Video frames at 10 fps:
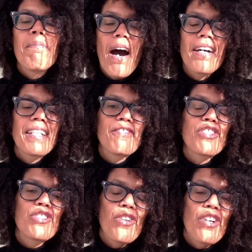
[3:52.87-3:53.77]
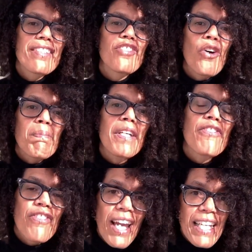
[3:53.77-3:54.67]
But if a choice, don't be
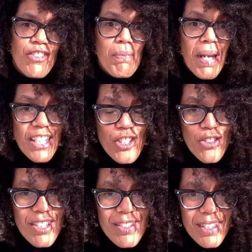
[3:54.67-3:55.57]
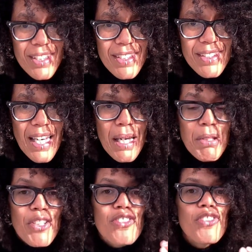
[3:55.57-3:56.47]
afraid to make choices
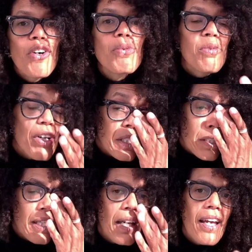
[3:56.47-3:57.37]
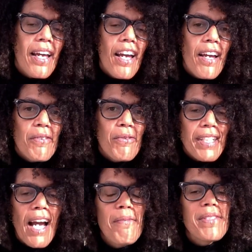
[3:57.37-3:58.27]
because you don't want
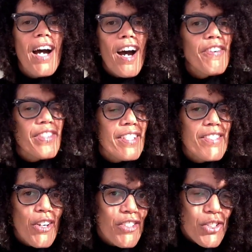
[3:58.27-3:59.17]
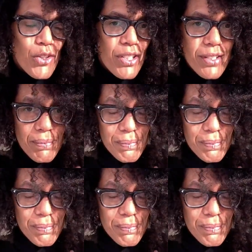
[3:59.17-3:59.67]
what comes after a certain choice